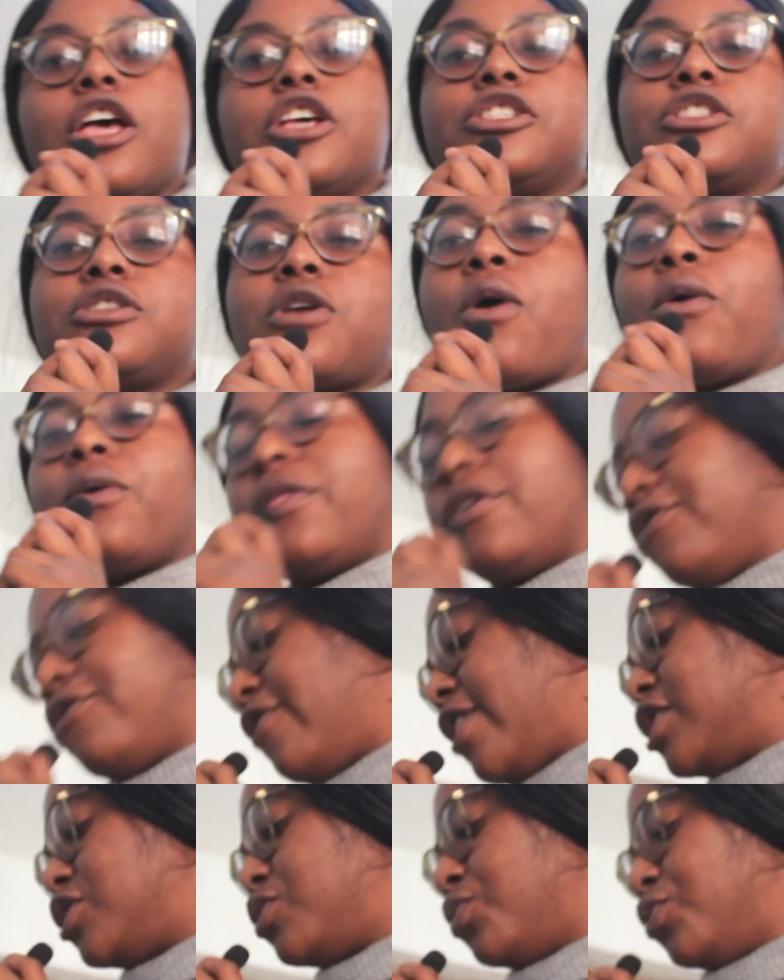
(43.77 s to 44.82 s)
So the
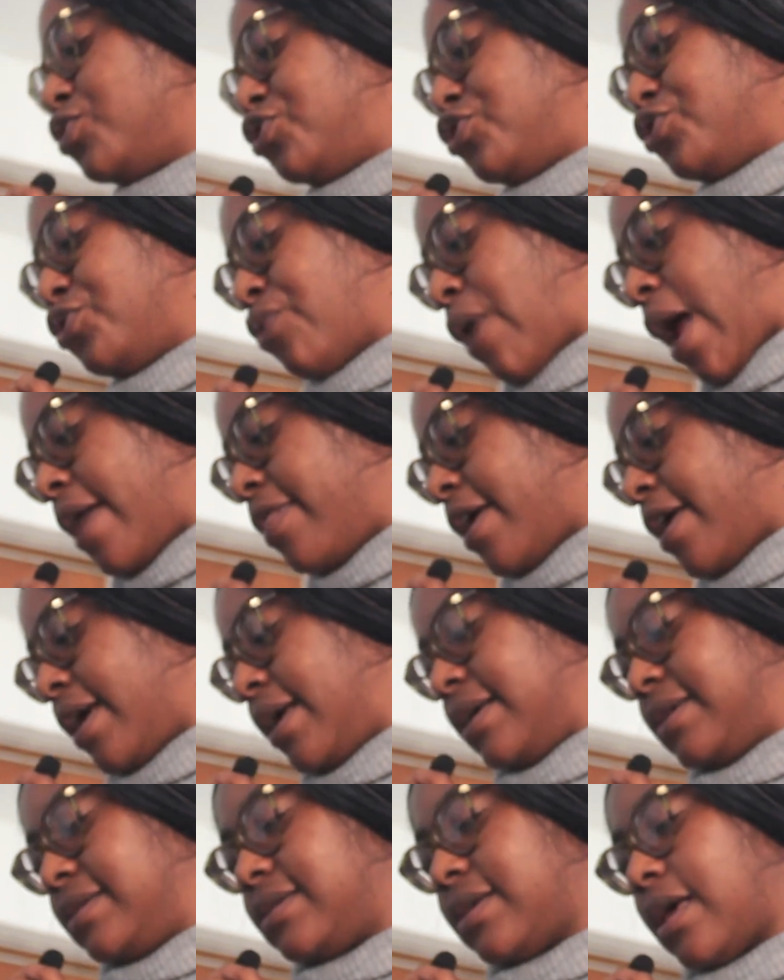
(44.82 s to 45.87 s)
first would you rather
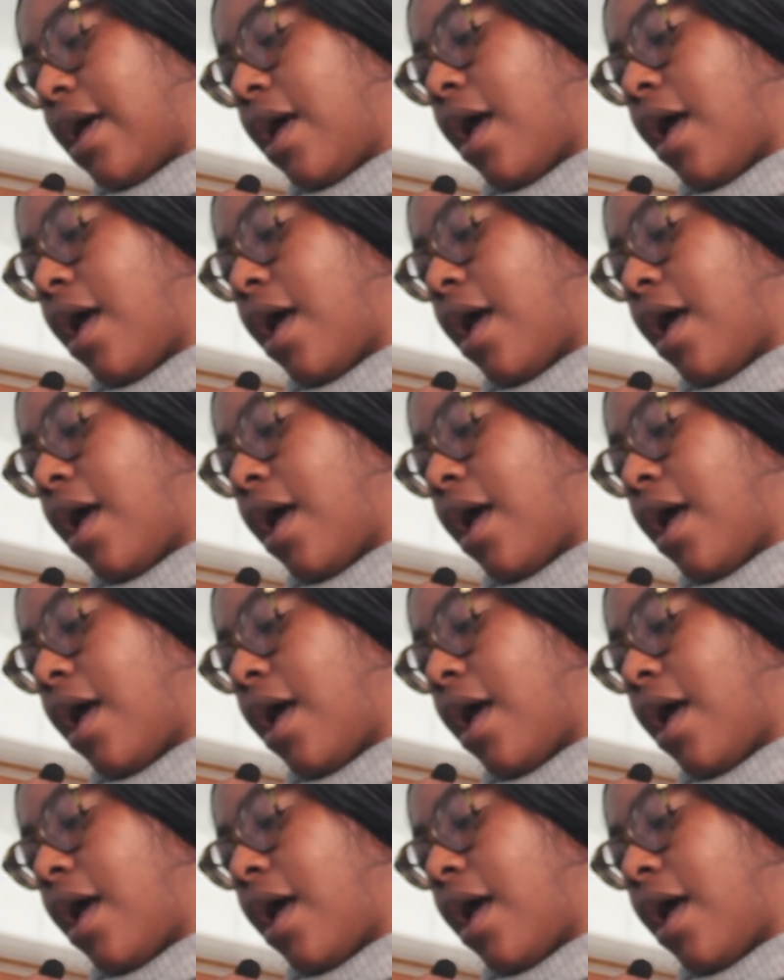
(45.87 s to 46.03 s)
is,